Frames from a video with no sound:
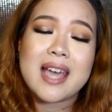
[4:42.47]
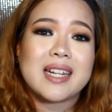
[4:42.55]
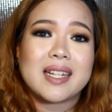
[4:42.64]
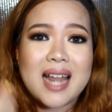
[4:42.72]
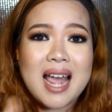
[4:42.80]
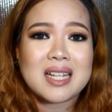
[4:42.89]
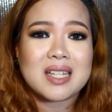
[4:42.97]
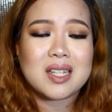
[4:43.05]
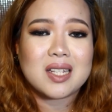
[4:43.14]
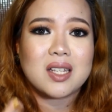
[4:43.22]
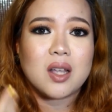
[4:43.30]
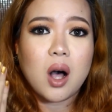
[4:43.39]
and it
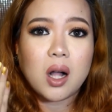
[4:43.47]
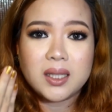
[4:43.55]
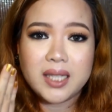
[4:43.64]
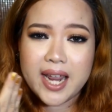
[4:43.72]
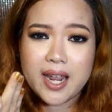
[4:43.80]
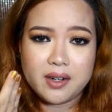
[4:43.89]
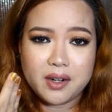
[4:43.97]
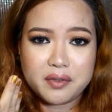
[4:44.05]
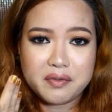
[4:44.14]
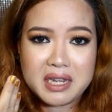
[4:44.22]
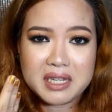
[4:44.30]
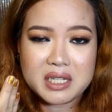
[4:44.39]
lasts all day on
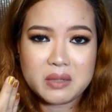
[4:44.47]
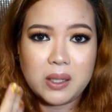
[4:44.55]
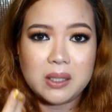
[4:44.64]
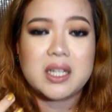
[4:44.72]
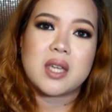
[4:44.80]
your face as well.